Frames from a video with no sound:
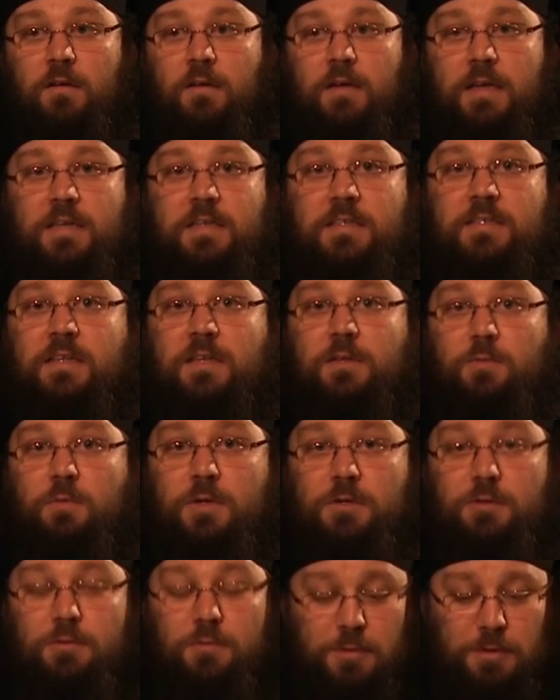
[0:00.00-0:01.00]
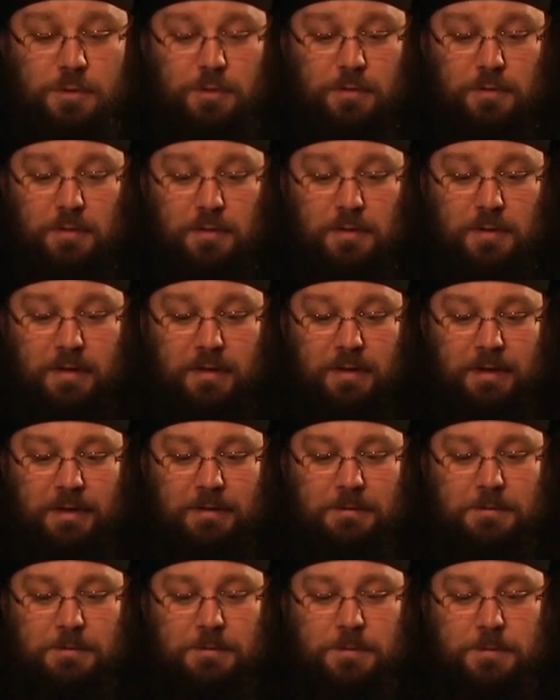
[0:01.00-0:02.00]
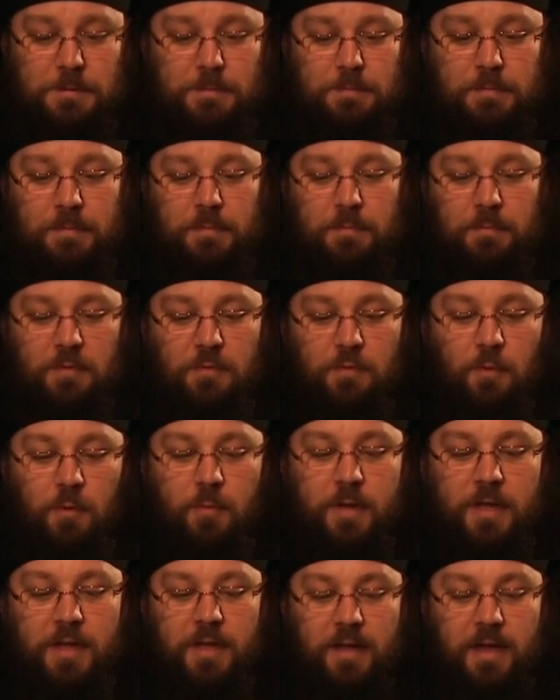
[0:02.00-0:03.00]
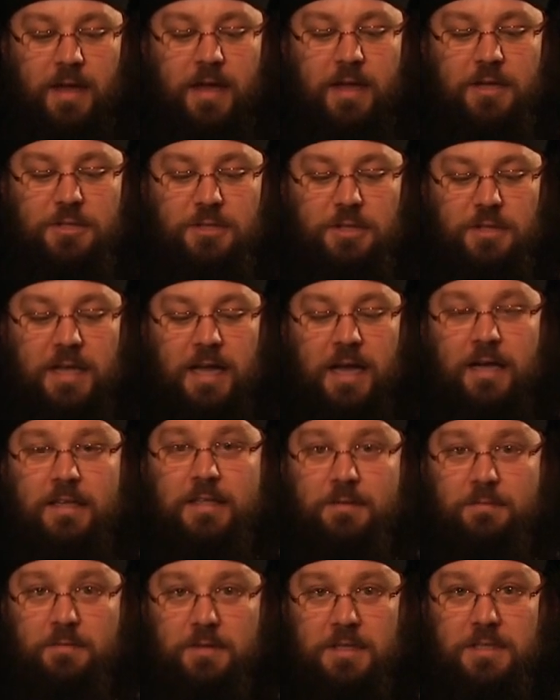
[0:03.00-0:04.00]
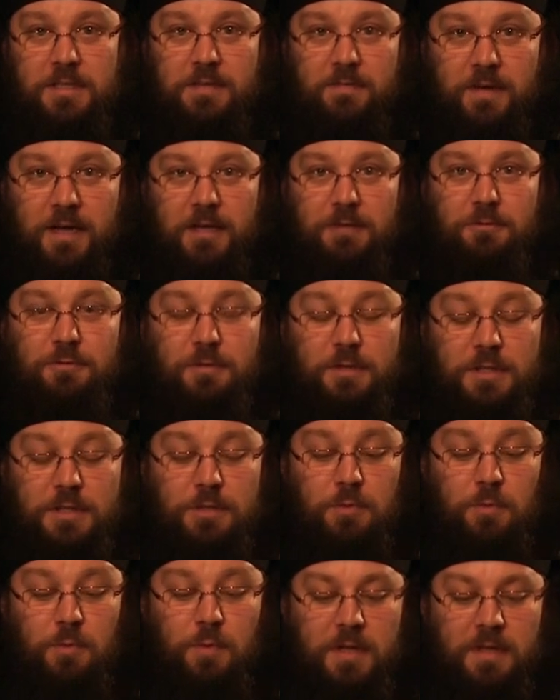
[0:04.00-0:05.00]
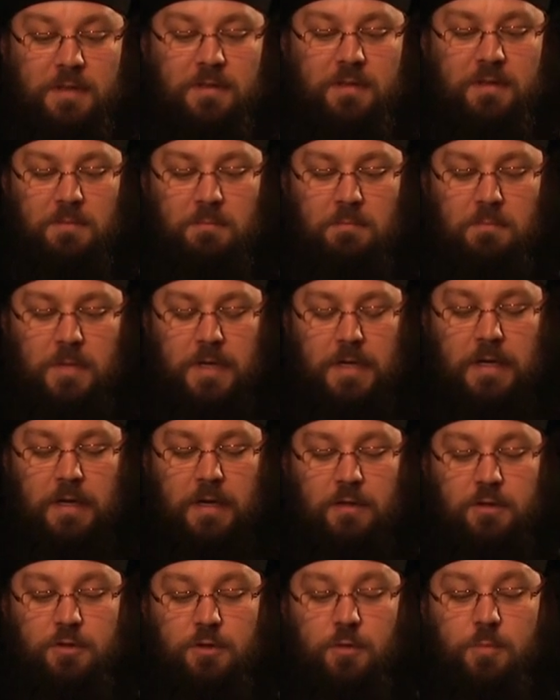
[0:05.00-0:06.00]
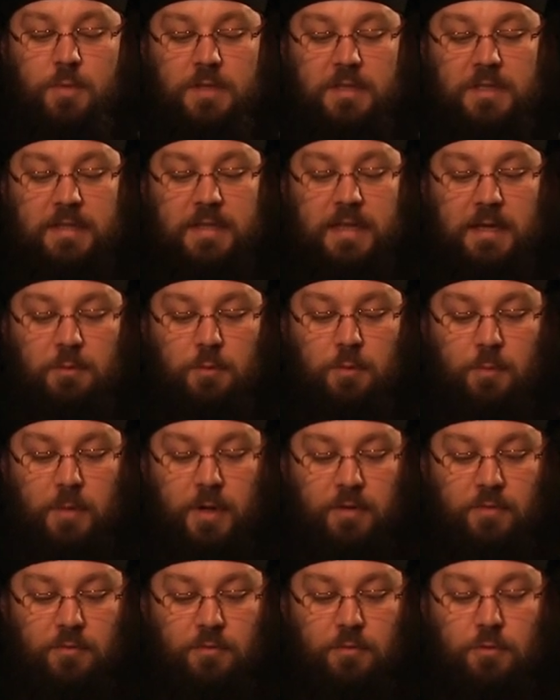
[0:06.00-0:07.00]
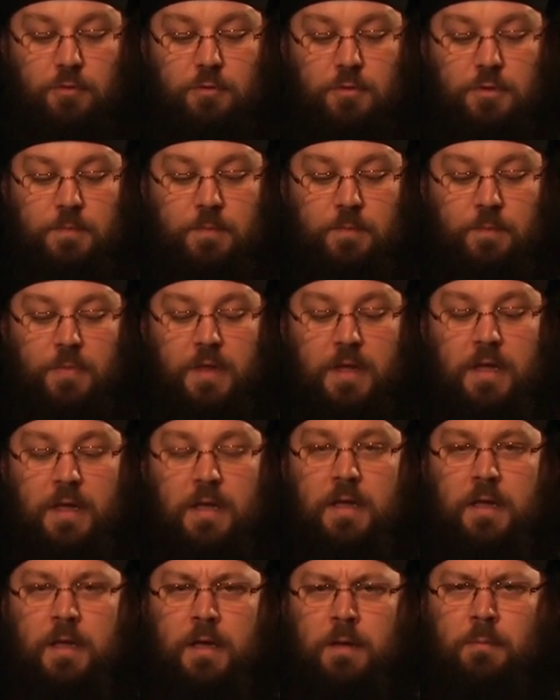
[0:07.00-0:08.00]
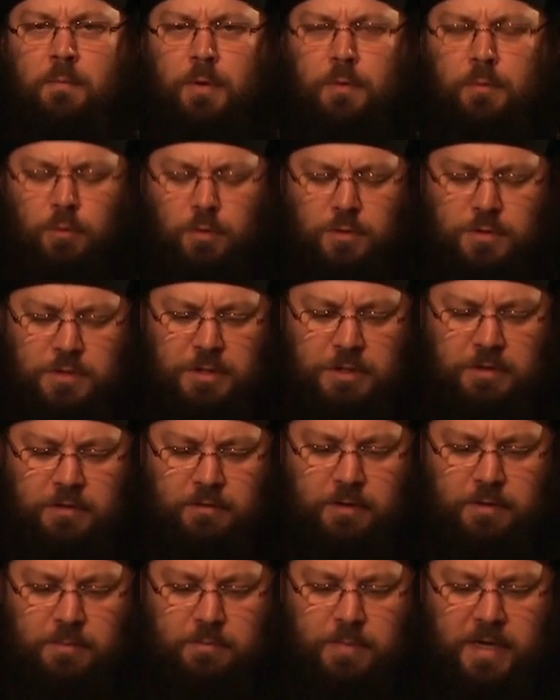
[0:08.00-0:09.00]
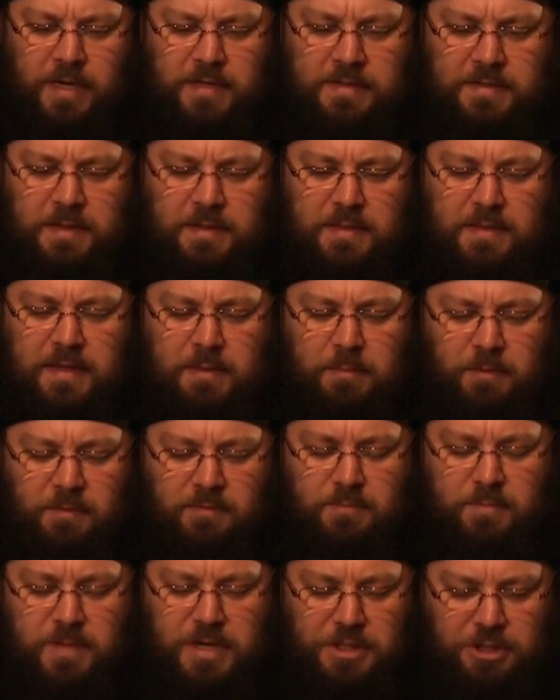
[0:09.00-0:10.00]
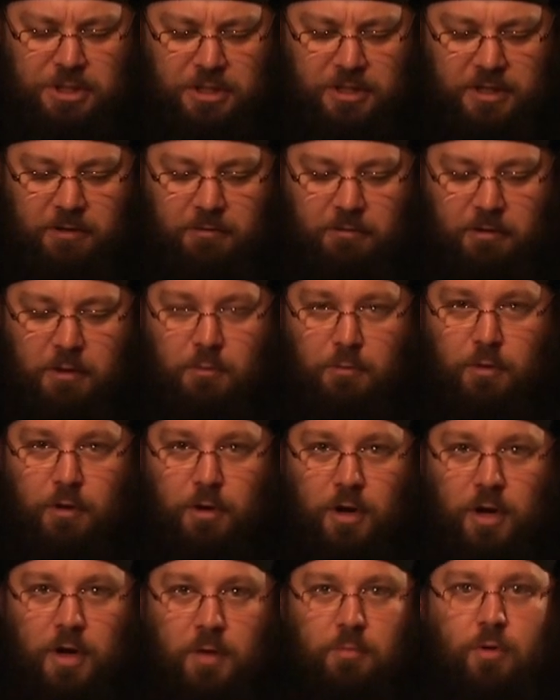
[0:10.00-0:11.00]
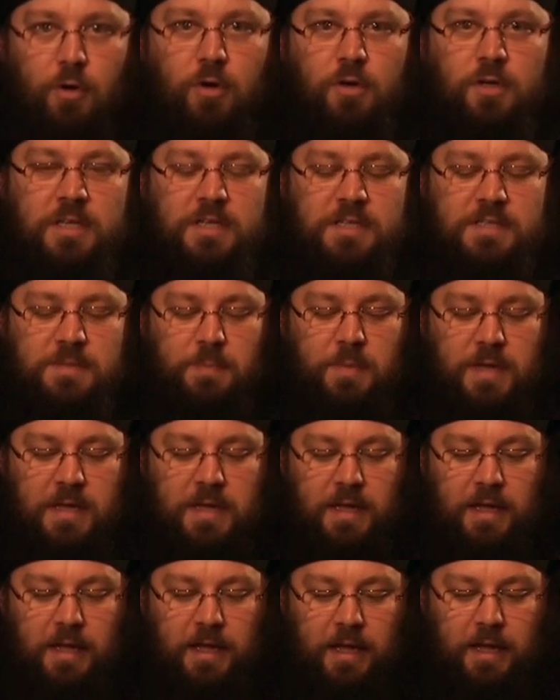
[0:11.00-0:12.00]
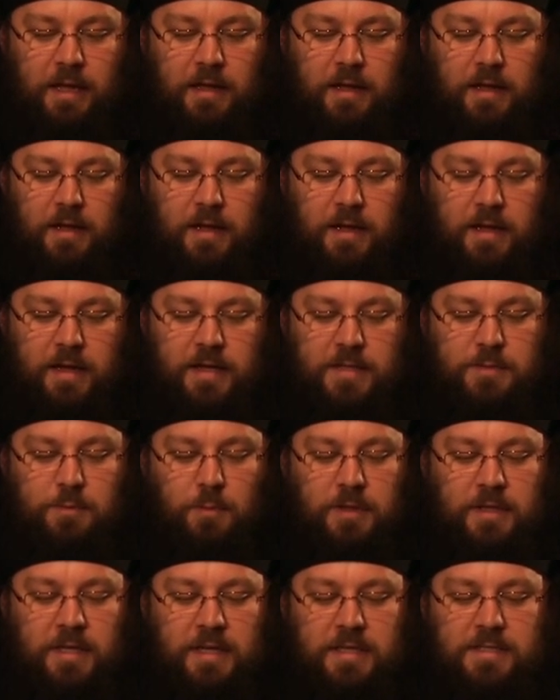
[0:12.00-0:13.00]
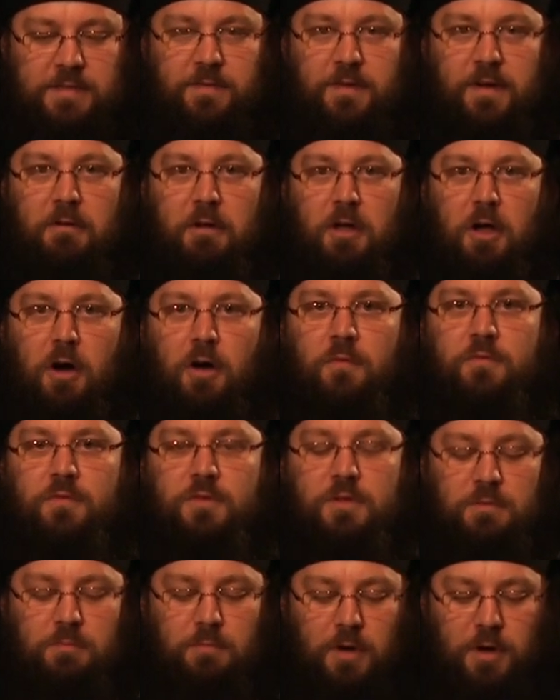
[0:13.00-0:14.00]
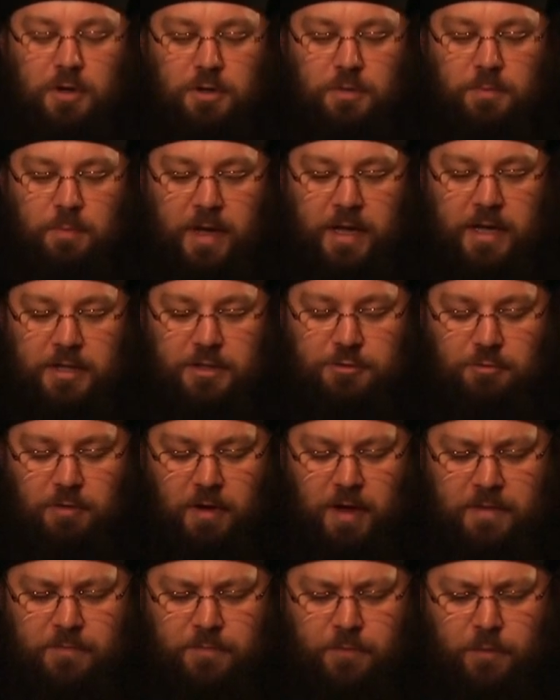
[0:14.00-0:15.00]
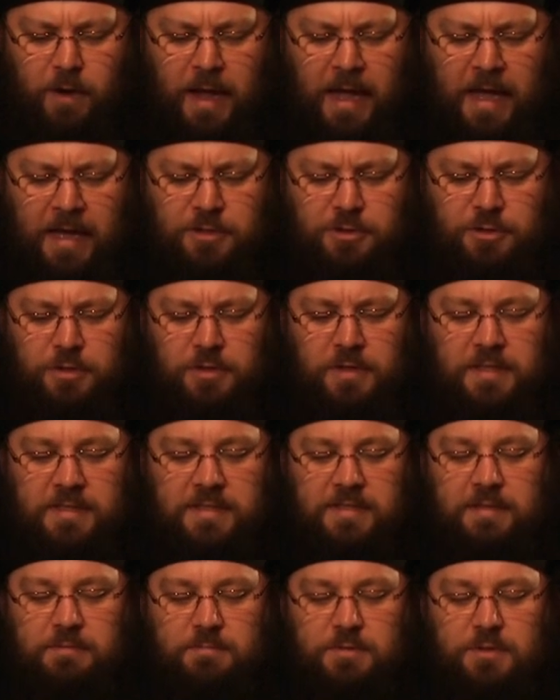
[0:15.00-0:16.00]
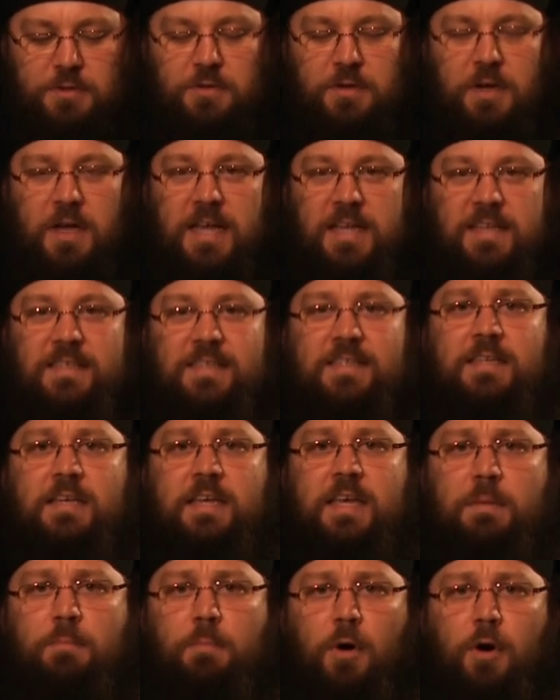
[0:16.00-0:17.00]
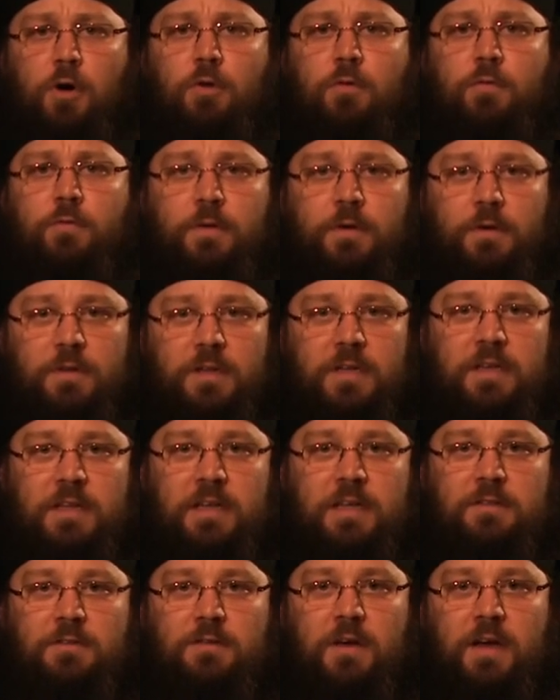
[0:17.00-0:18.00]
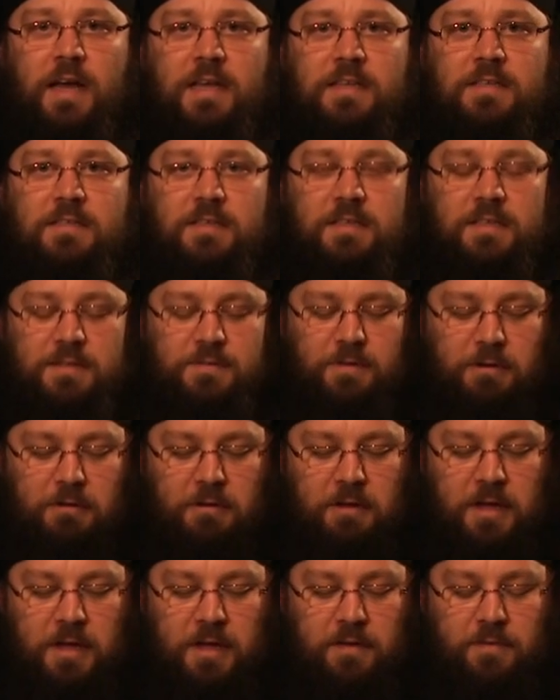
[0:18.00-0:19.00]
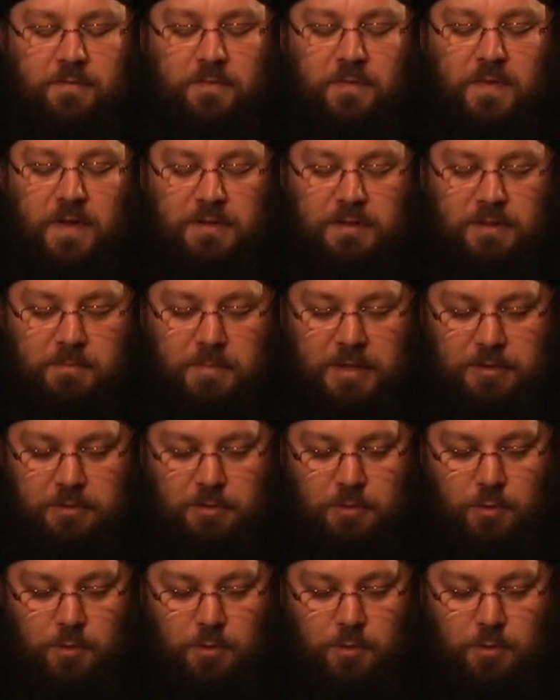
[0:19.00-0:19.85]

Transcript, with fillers: it is that we do certain things before we engage in the activities of actually doing them and hoping that they will bear fruit. But also because the theme of missionary work, broadly speaking, is one that is very often marred by a drive for action that seems to skip over the need to ask these very fundamental